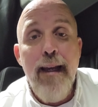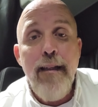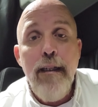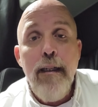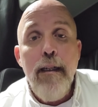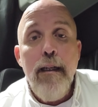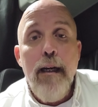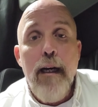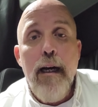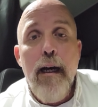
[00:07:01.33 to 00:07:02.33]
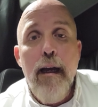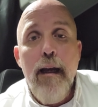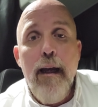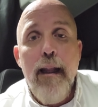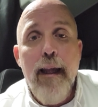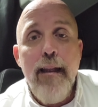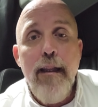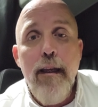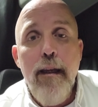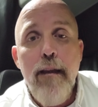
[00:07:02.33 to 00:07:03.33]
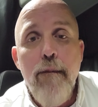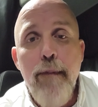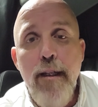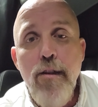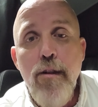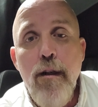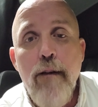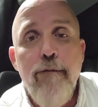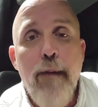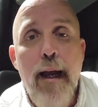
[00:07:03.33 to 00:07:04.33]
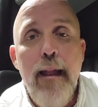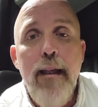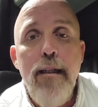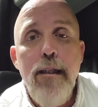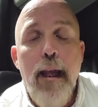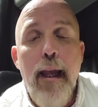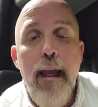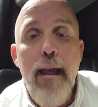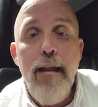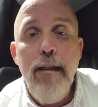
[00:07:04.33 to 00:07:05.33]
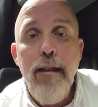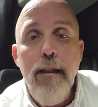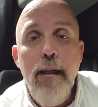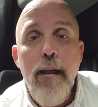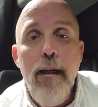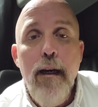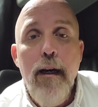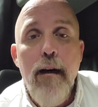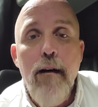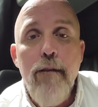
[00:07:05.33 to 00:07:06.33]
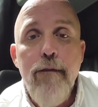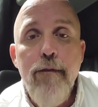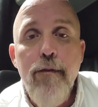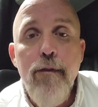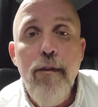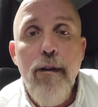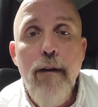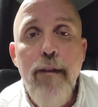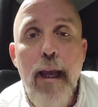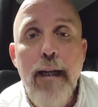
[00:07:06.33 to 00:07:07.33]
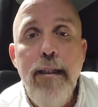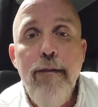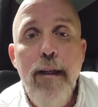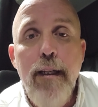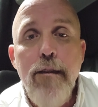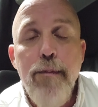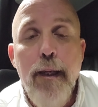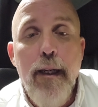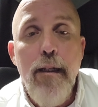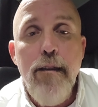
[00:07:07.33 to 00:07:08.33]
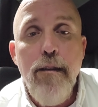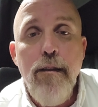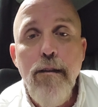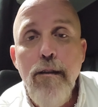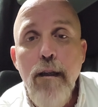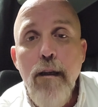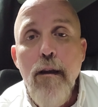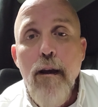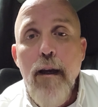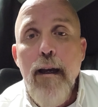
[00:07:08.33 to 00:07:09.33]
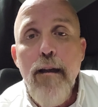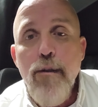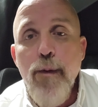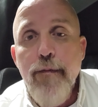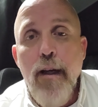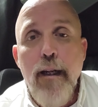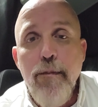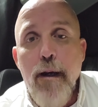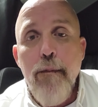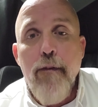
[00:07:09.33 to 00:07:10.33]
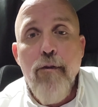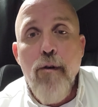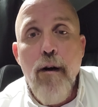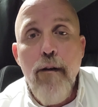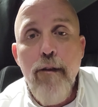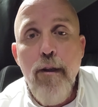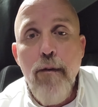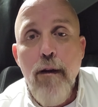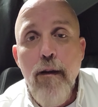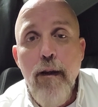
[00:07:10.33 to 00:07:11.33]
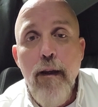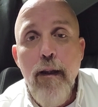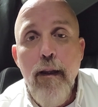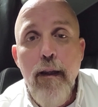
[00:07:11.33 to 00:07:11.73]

that. I like the mixture of mileage and of the activities, because as we've talked about before, at